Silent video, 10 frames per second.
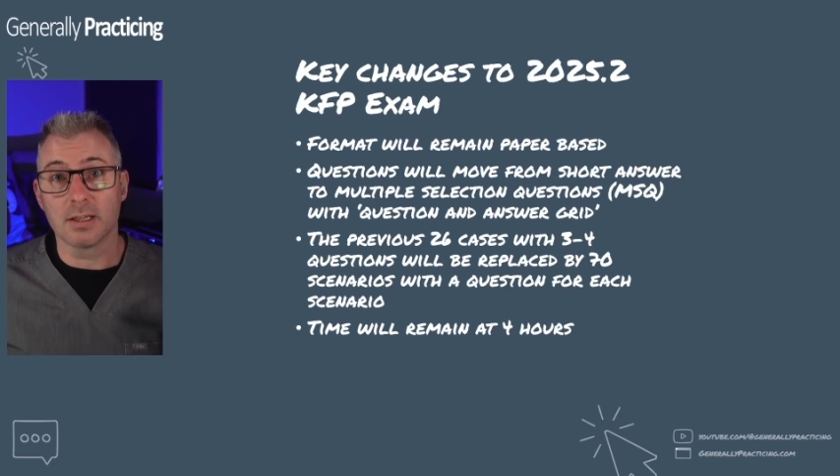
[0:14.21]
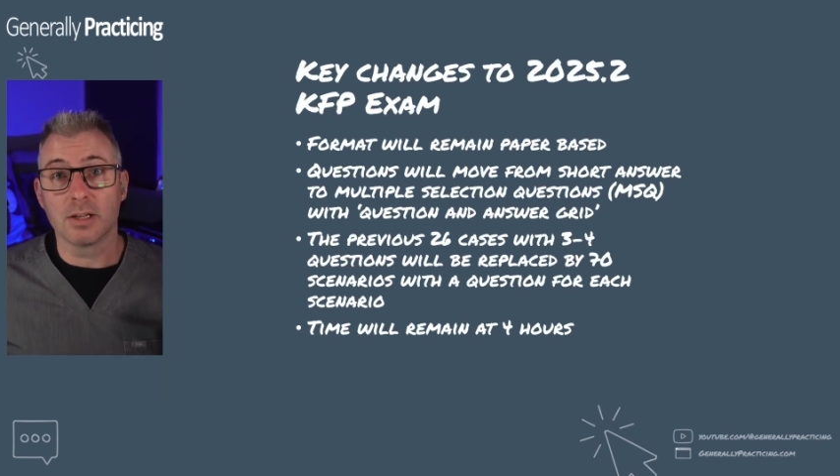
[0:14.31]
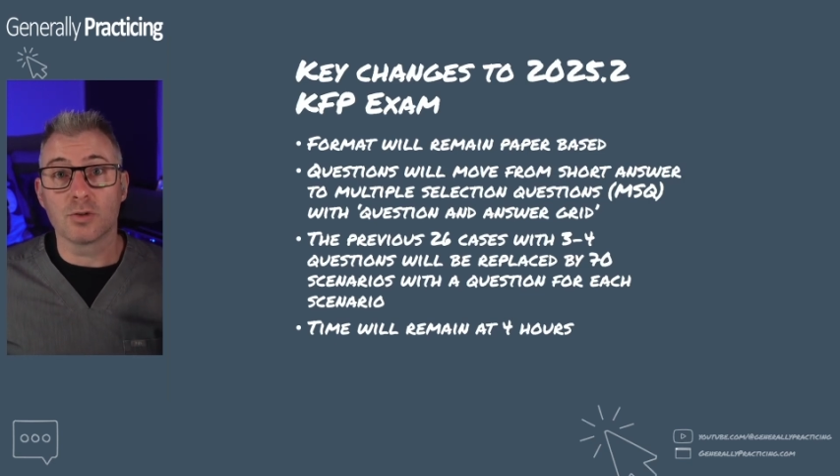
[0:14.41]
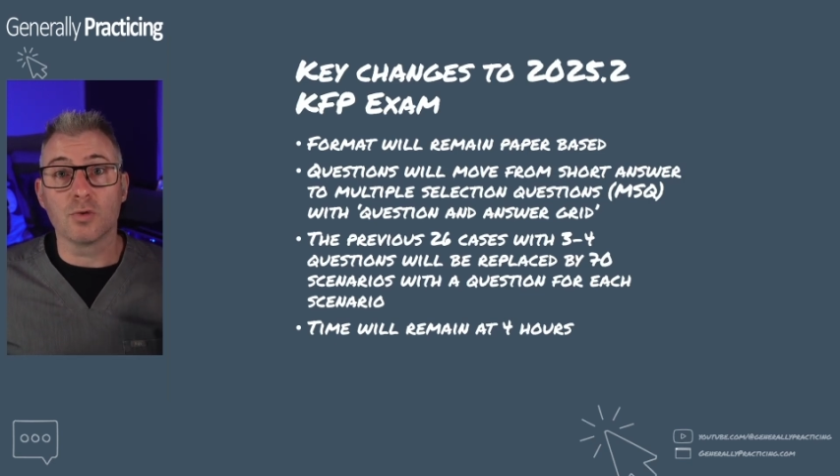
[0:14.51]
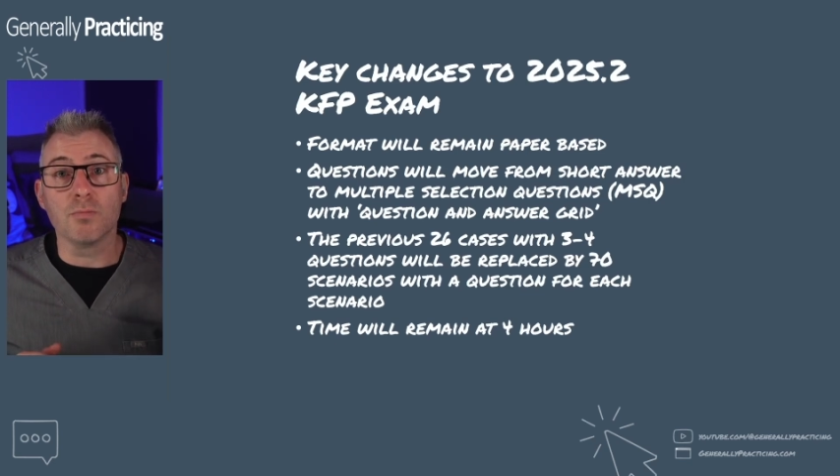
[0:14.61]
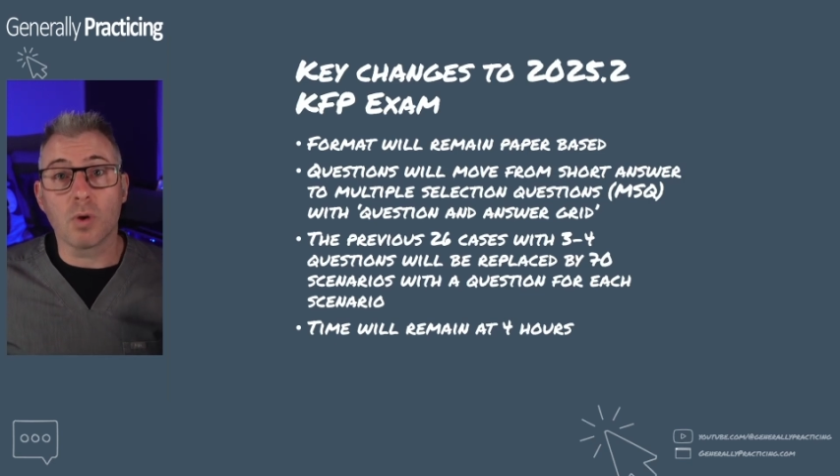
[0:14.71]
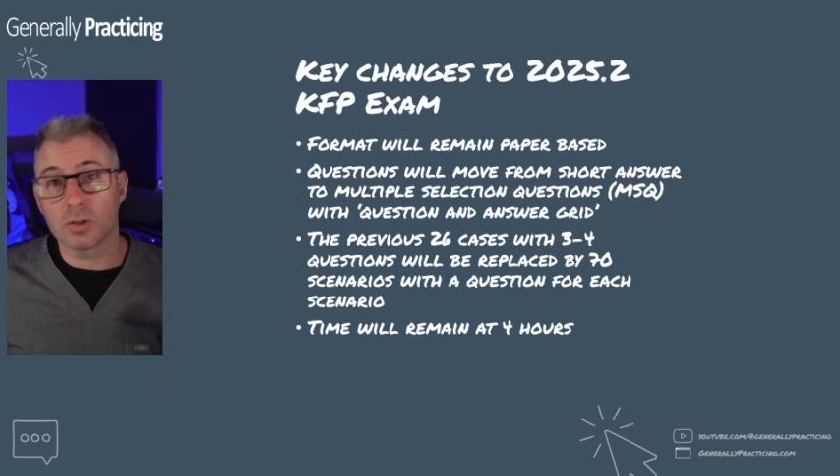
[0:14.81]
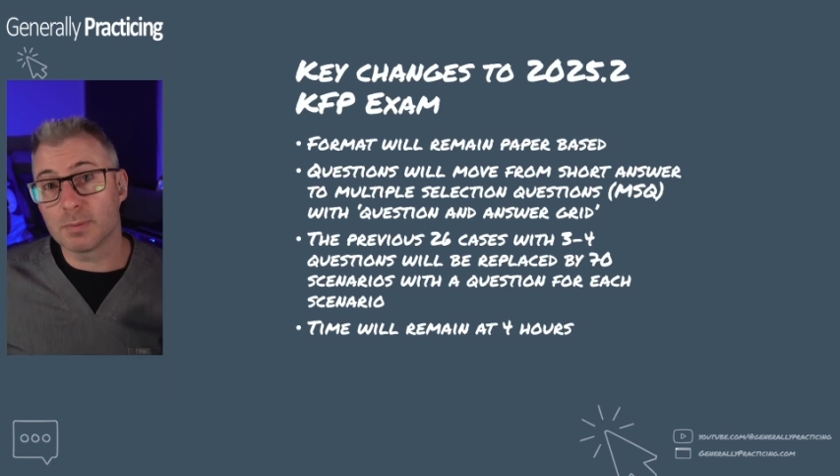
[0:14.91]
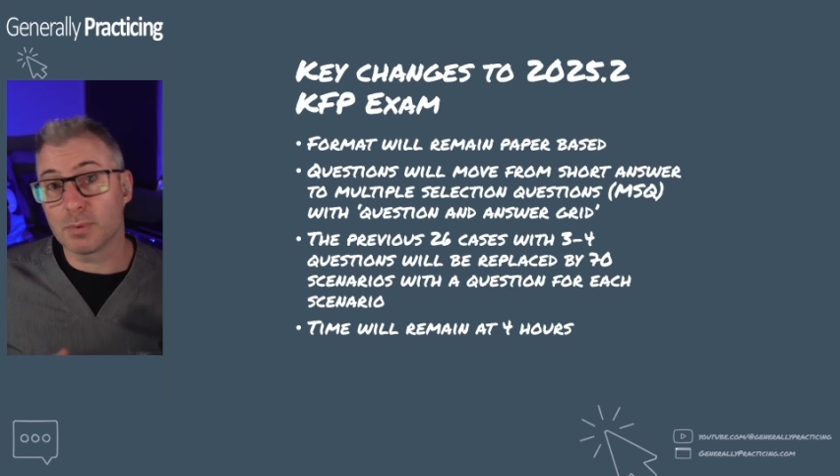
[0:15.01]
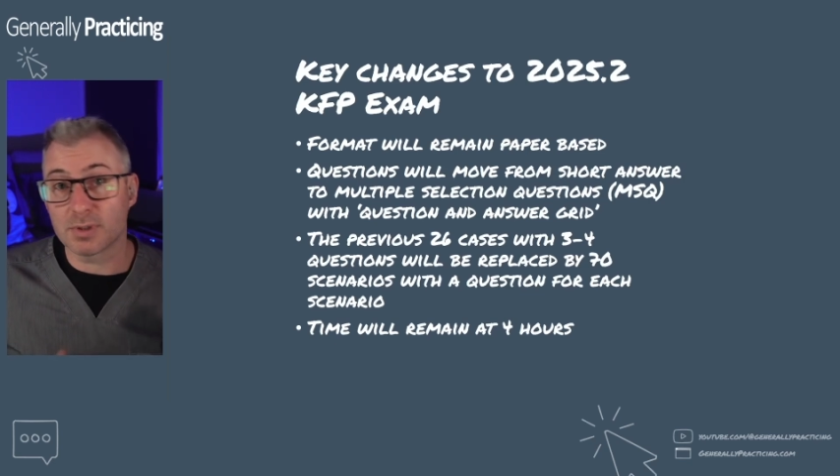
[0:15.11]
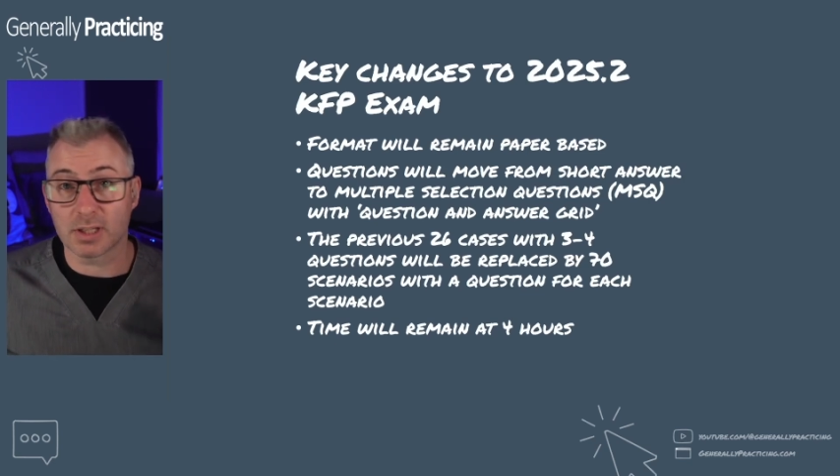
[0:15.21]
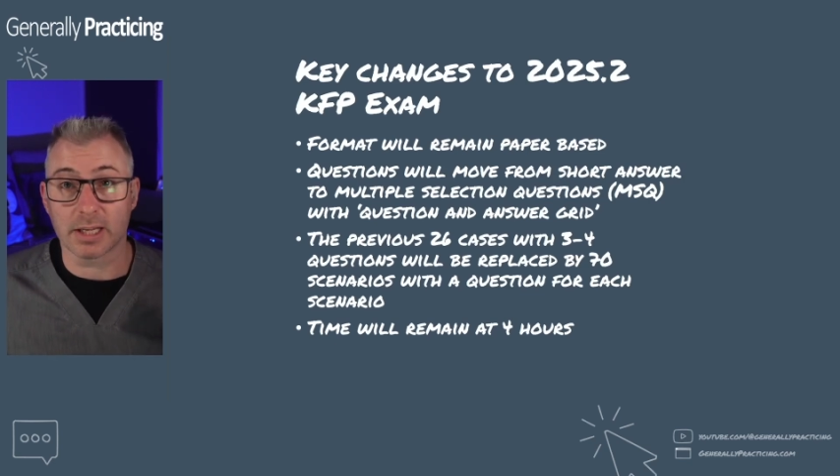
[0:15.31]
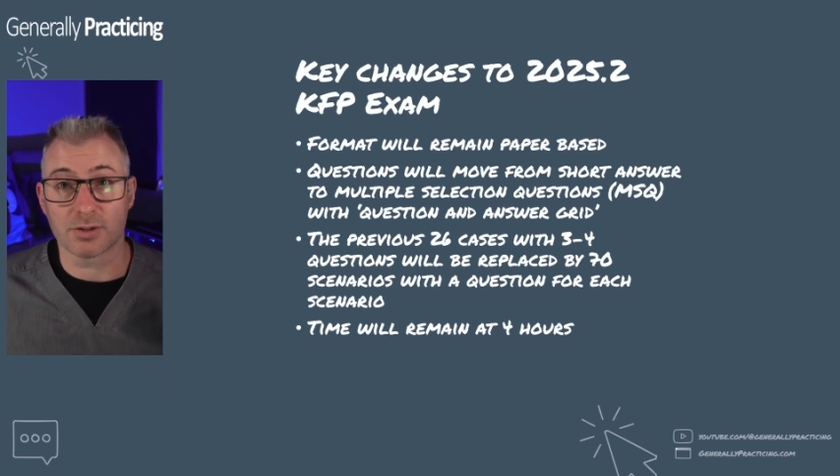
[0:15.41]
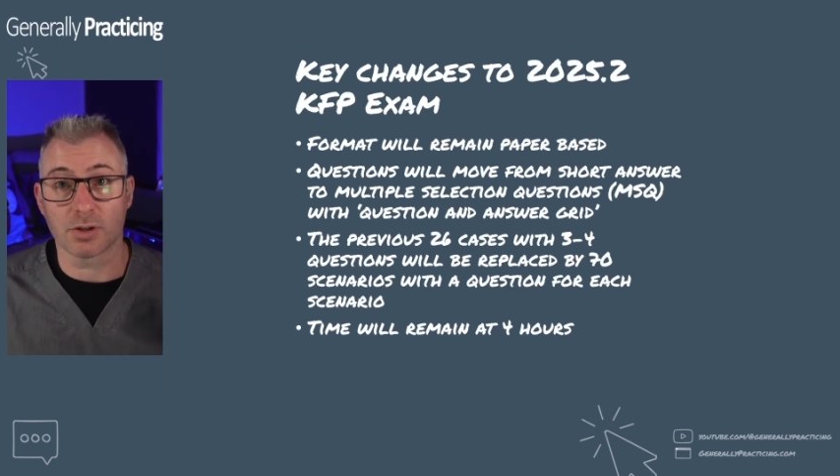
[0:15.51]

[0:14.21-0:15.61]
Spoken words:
to multiple selection